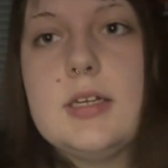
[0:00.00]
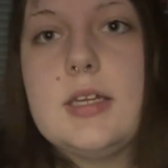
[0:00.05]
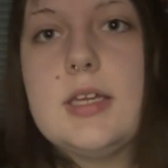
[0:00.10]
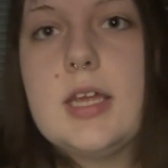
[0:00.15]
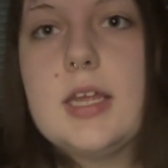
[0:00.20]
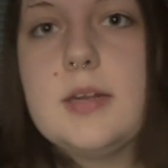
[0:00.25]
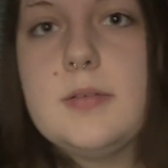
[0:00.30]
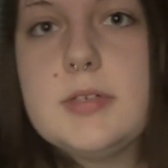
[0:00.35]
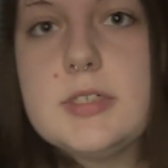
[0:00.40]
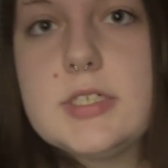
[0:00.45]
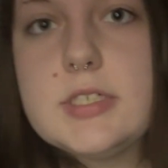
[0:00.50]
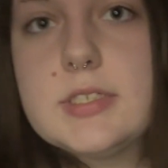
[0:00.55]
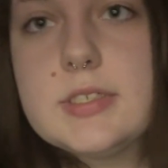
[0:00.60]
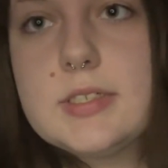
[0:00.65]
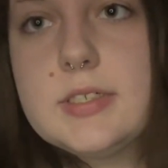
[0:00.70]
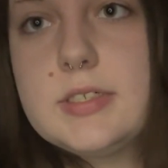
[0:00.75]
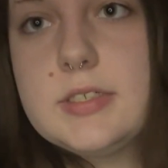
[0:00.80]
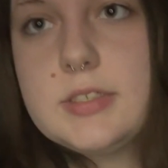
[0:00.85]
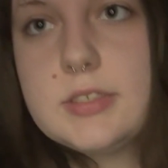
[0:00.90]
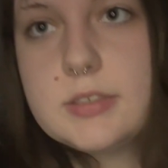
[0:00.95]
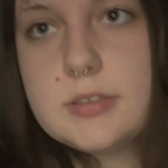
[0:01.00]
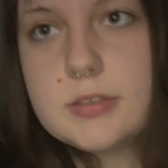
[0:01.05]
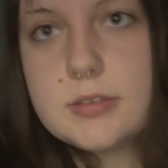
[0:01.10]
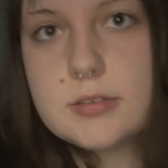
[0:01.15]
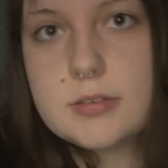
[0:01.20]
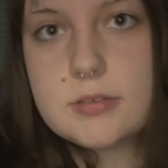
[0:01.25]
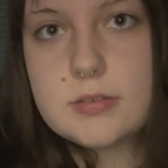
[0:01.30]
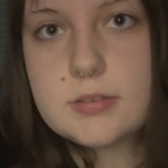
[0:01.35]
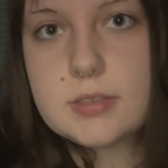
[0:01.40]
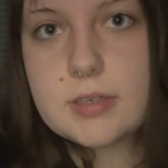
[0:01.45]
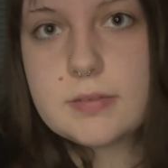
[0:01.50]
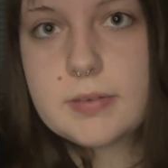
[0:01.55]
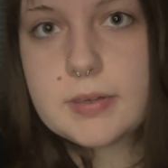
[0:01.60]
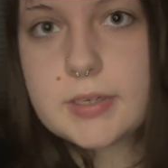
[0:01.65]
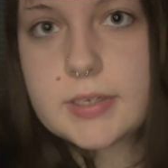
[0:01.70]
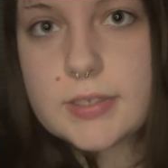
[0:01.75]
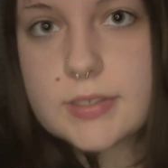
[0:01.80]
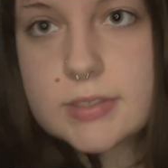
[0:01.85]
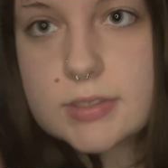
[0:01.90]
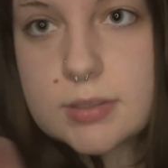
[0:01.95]
And we're just gonna do a
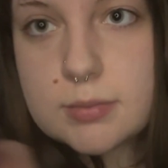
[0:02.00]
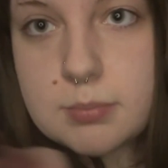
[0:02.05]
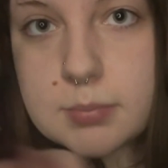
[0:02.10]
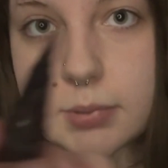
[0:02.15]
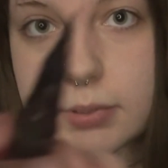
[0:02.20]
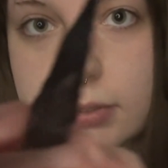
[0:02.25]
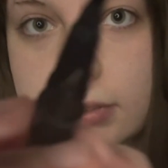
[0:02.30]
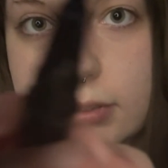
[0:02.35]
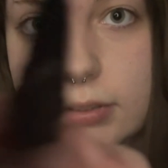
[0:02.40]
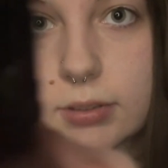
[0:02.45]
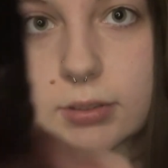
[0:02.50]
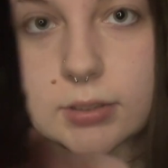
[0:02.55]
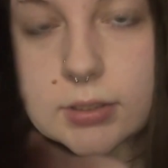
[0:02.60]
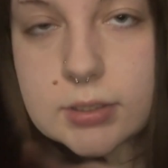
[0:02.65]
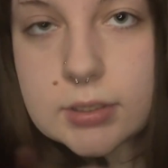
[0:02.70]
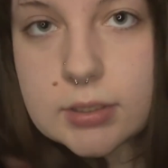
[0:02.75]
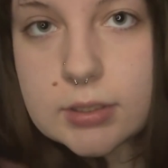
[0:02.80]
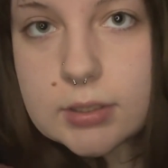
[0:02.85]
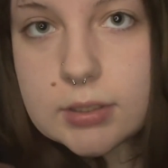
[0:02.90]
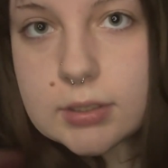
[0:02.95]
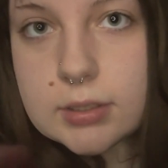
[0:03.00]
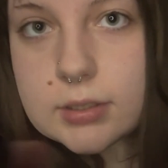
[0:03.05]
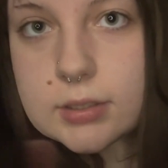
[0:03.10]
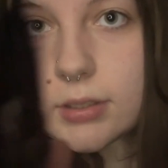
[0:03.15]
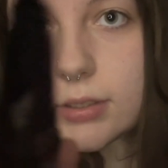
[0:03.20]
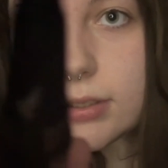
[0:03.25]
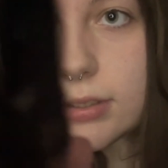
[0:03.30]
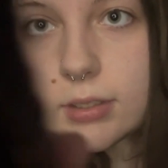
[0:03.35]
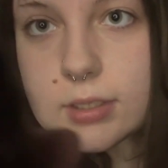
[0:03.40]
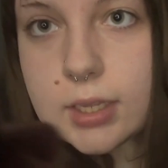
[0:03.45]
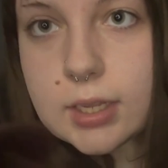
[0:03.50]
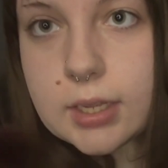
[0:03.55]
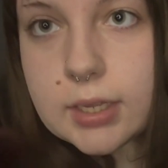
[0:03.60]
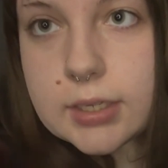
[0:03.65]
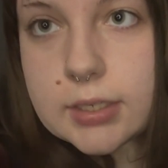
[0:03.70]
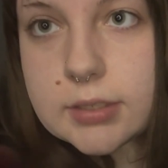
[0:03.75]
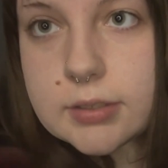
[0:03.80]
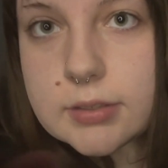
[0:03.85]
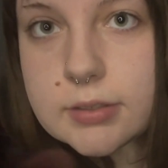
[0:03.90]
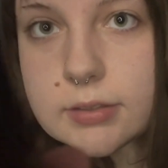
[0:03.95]
very simple
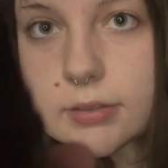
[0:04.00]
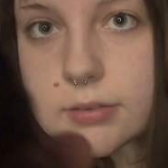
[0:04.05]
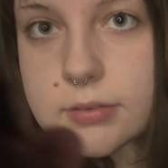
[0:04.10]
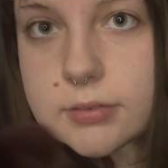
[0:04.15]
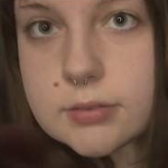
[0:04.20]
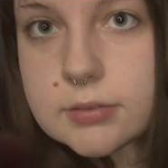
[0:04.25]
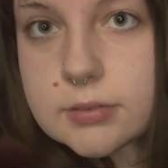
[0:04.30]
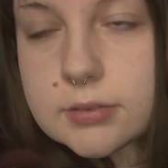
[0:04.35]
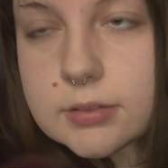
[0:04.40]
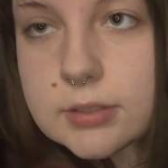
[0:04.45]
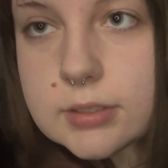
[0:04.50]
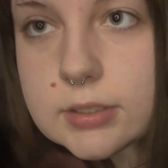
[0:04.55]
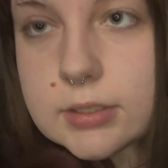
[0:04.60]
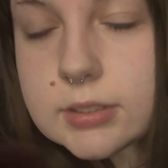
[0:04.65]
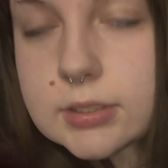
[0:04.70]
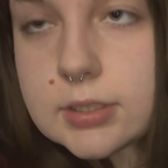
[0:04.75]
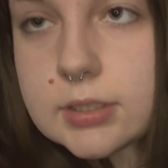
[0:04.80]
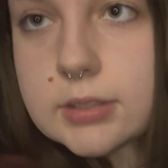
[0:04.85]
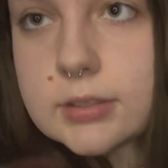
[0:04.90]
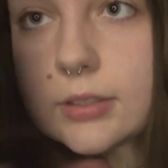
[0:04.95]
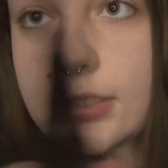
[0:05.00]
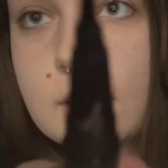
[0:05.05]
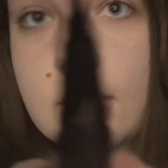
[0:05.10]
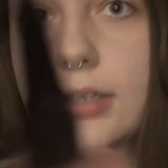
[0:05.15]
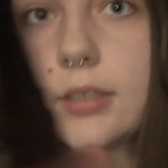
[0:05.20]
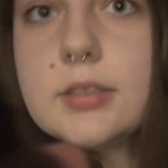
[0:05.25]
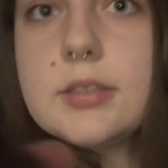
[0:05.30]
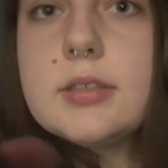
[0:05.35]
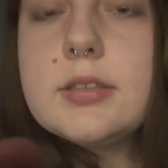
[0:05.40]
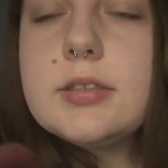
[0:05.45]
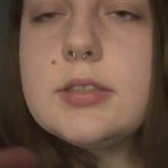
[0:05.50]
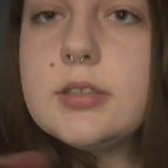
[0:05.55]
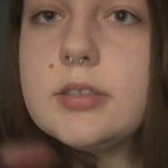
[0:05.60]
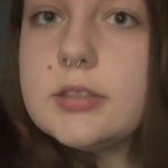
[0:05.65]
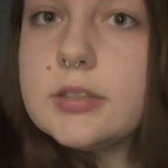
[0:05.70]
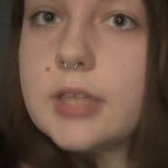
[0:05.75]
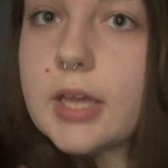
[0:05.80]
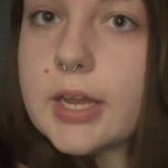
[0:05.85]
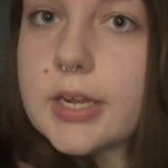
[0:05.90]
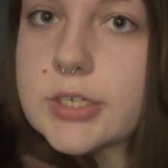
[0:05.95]
line along your
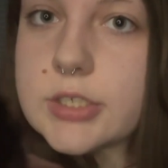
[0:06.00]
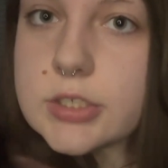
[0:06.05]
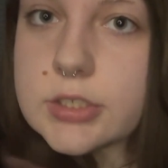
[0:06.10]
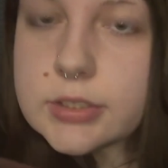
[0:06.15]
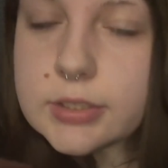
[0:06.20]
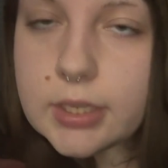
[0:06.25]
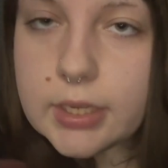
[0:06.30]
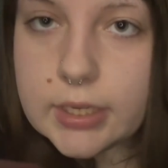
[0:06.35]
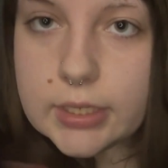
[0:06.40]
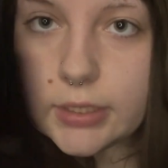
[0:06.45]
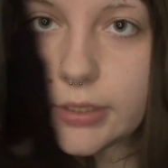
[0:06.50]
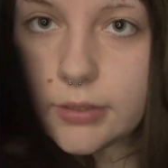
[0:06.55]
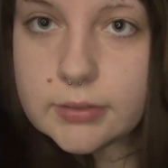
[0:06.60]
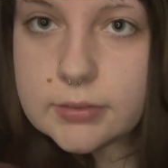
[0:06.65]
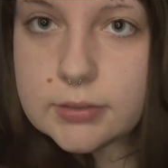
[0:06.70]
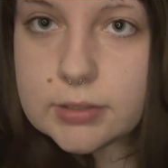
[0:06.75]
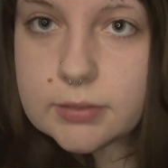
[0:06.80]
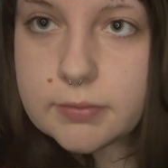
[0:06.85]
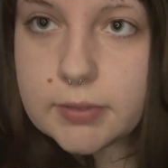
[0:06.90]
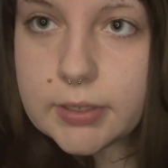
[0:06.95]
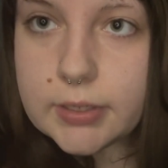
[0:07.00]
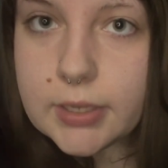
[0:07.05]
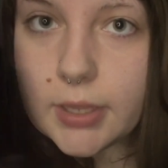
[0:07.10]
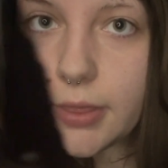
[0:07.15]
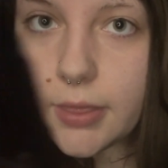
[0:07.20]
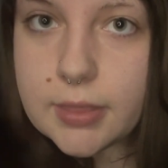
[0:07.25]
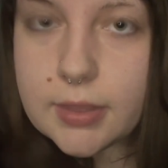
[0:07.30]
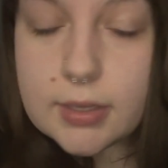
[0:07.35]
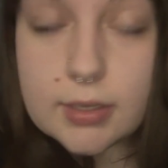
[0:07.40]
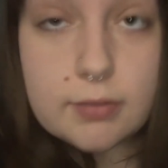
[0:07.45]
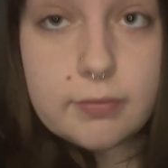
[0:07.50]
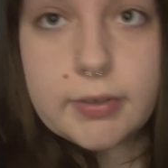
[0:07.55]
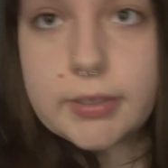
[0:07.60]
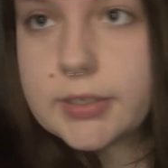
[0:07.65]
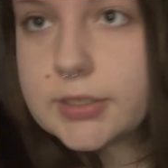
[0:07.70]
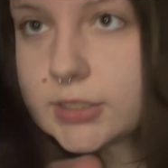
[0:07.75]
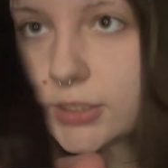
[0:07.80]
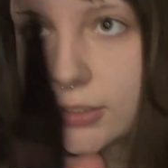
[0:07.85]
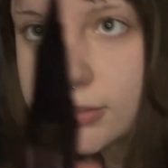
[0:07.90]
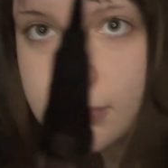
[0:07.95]
lash line. Very thin, very
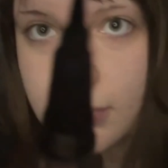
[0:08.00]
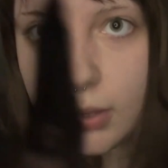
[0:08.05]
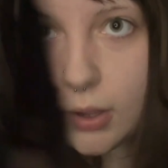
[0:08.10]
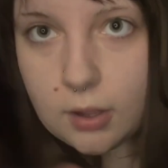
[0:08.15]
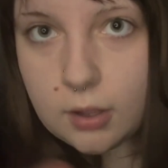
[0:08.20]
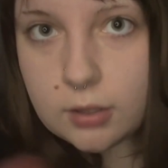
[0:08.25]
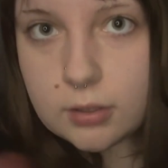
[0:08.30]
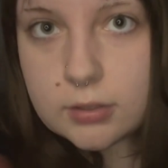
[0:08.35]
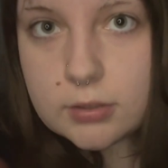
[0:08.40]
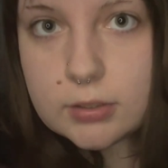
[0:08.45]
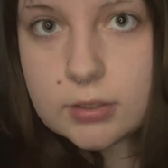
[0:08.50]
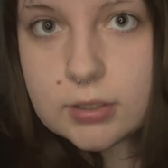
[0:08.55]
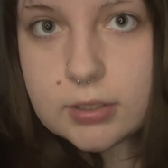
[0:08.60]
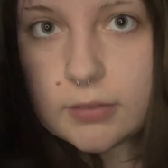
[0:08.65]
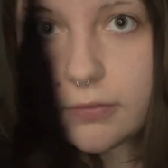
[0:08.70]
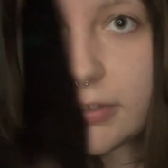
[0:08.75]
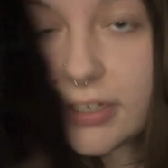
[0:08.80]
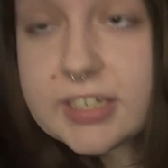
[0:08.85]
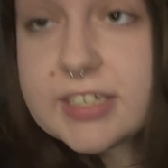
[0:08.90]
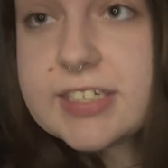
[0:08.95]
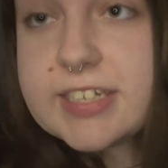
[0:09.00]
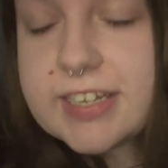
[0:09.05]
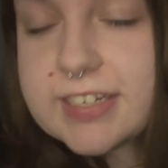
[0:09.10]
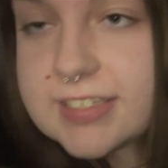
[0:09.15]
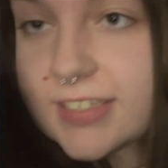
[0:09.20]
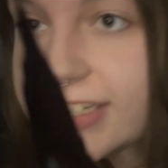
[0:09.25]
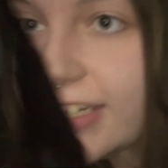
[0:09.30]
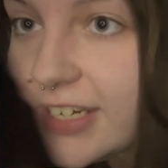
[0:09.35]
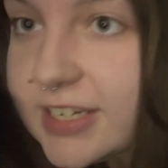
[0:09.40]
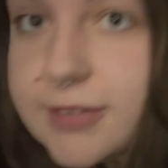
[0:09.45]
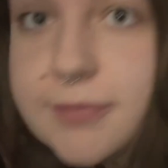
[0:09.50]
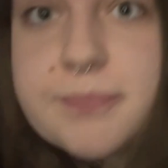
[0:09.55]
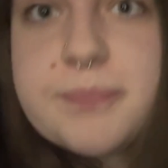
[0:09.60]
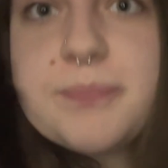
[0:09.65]
small, very dainty.